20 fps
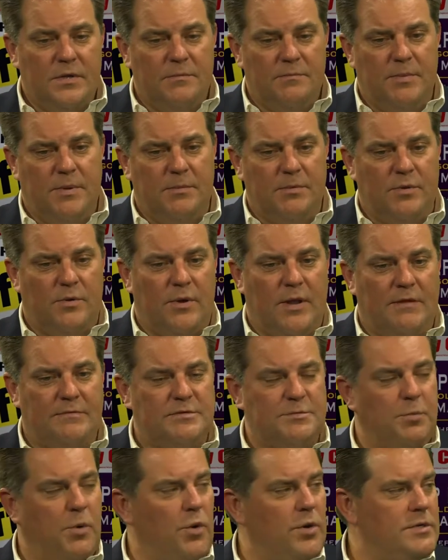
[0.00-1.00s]
people don't have
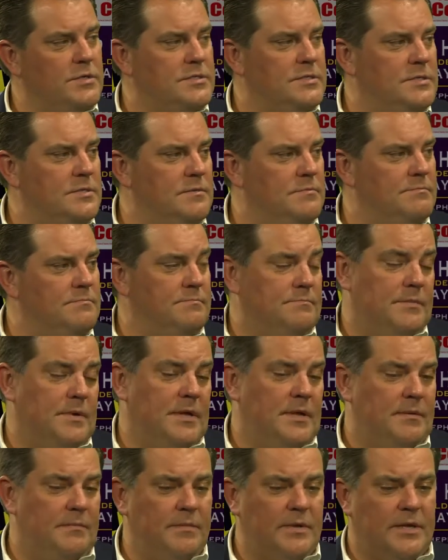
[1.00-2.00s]
sports, and,
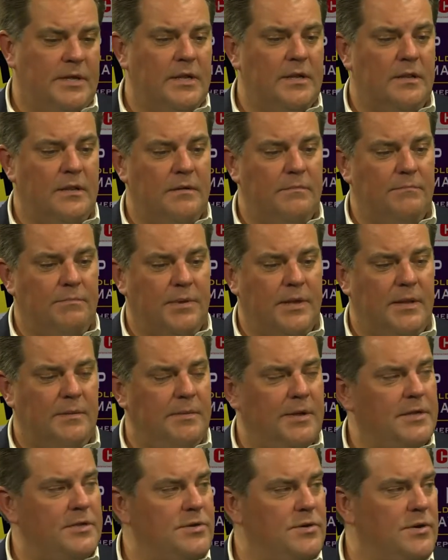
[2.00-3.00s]
and we get a get a
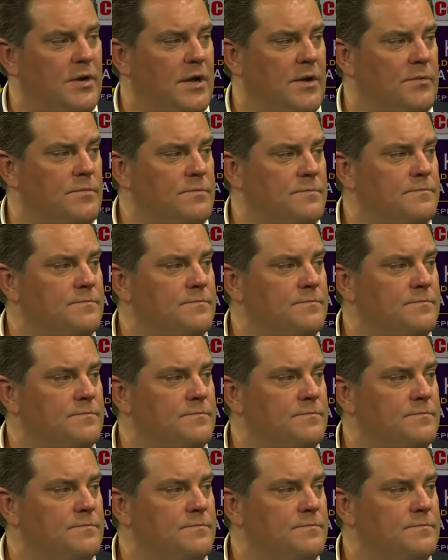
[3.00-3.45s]
big turnout.